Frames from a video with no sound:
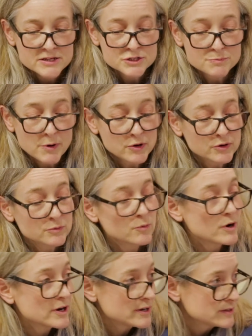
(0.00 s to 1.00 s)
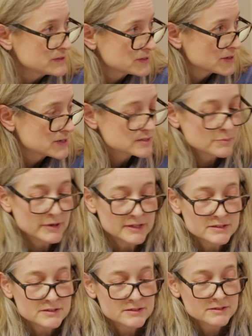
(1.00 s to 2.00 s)
spoken word as a
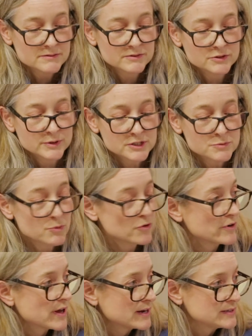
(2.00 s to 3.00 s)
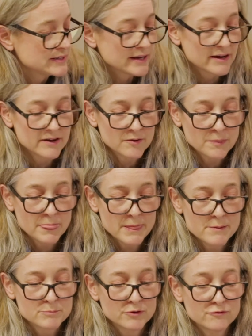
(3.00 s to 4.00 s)
means to explore an idea,
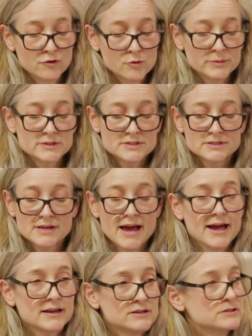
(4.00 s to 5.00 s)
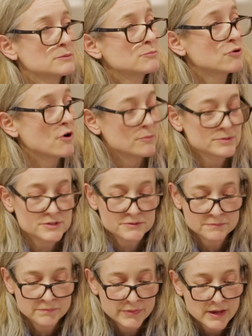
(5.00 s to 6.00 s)
performance and props.